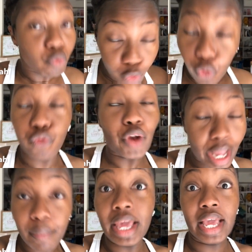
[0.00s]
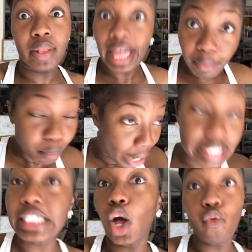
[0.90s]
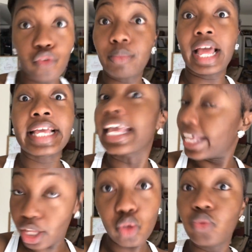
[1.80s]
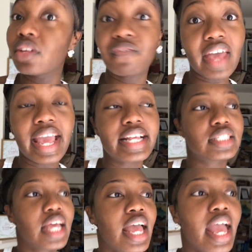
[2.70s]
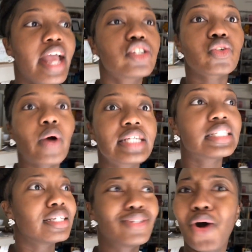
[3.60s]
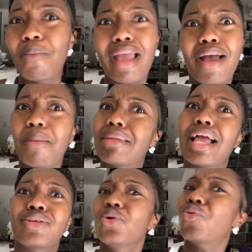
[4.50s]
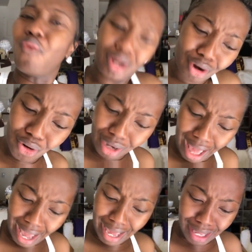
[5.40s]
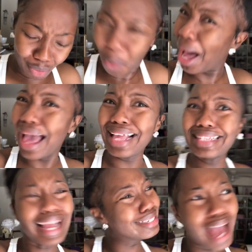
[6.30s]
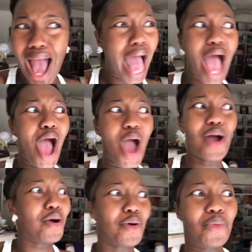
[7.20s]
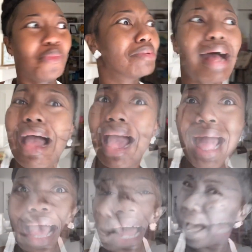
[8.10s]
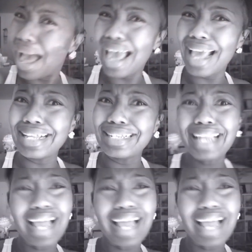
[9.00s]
reframing like myself from like kicking you in the face. And so I said, no, ma'am. I'm like, you girl, like, what? Like, no. No.